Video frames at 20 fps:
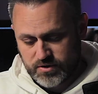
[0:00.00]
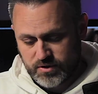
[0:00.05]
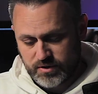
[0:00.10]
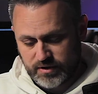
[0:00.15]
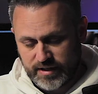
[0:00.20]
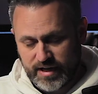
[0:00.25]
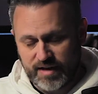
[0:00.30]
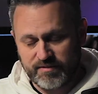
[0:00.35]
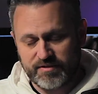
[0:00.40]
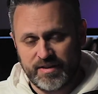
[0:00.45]

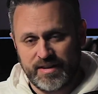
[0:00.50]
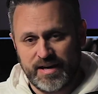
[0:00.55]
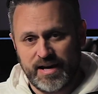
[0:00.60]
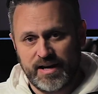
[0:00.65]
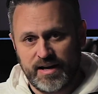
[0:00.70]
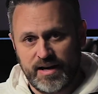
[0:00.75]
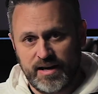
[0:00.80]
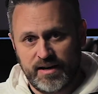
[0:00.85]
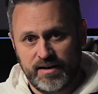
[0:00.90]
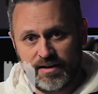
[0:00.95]
Shortly after
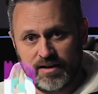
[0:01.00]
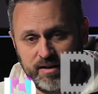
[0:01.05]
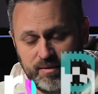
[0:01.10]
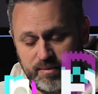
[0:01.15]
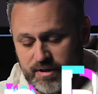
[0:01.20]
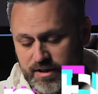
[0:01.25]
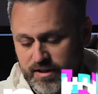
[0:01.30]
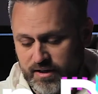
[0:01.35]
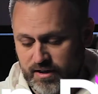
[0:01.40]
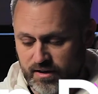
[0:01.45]
that, I ended
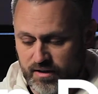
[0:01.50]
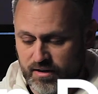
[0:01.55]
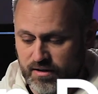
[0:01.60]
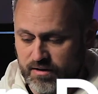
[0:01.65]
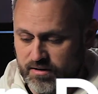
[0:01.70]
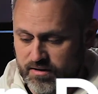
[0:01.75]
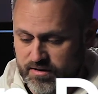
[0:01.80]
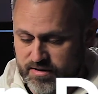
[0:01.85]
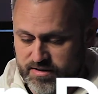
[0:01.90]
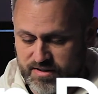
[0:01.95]
up getting
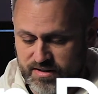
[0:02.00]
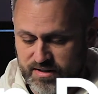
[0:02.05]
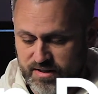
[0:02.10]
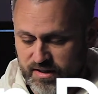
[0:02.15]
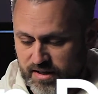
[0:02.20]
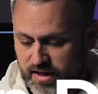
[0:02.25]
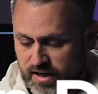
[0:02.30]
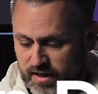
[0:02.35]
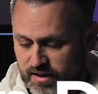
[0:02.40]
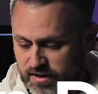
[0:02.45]
this
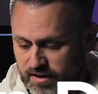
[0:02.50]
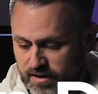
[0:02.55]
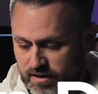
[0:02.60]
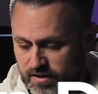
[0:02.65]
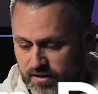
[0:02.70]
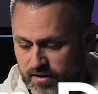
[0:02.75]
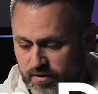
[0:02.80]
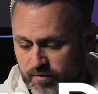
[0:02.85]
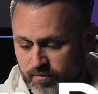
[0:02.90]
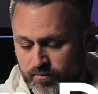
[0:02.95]

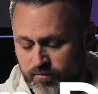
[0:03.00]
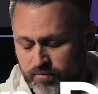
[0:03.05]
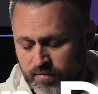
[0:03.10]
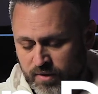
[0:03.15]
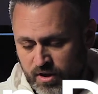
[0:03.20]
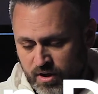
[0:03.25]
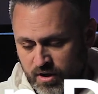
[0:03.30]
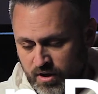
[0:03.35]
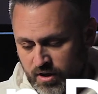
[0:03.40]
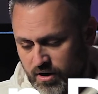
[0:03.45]

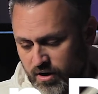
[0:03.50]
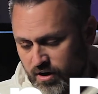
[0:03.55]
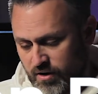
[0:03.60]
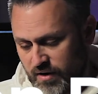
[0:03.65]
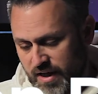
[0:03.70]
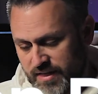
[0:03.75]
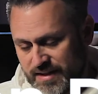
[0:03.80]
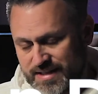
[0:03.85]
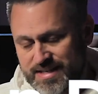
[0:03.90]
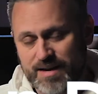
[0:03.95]
D800.
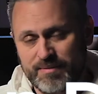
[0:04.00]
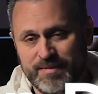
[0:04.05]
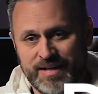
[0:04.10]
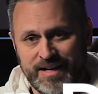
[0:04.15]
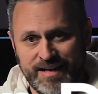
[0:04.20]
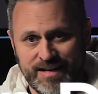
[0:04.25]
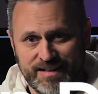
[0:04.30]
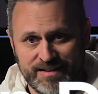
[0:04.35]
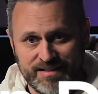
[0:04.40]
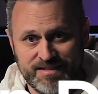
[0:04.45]
Around the time that I
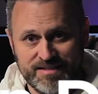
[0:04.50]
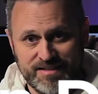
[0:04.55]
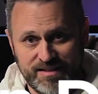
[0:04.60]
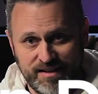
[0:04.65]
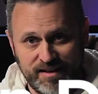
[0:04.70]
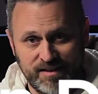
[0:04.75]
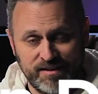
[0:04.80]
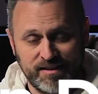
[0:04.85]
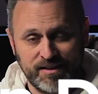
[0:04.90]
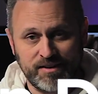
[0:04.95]
got this
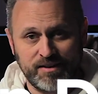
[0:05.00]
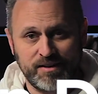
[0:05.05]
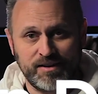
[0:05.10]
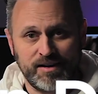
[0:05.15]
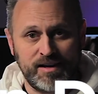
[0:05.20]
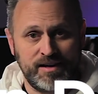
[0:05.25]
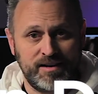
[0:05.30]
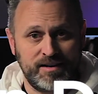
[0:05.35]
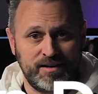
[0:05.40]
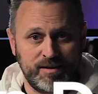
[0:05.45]
D800,
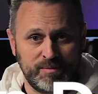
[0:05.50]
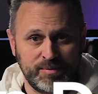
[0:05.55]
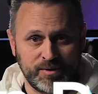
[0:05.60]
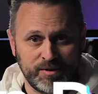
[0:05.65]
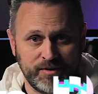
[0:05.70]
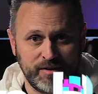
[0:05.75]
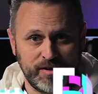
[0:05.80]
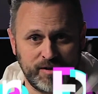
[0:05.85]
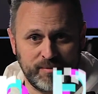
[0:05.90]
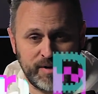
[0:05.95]
I ended up
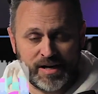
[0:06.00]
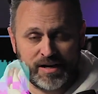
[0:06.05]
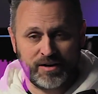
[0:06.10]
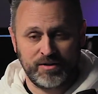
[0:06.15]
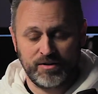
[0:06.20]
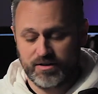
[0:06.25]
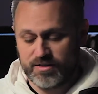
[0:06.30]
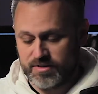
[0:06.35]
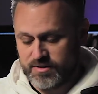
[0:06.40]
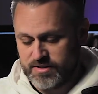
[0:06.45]
learning about
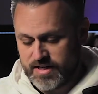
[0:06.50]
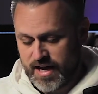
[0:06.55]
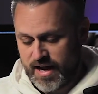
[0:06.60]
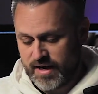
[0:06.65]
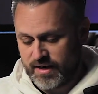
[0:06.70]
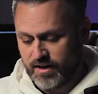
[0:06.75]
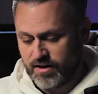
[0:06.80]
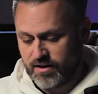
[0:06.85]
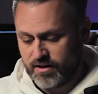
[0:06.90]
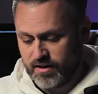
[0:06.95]

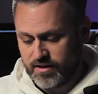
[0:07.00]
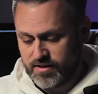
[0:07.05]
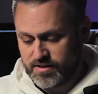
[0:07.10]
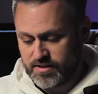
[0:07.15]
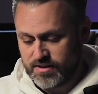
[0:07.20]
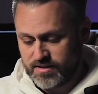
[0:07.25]
Zach Arias.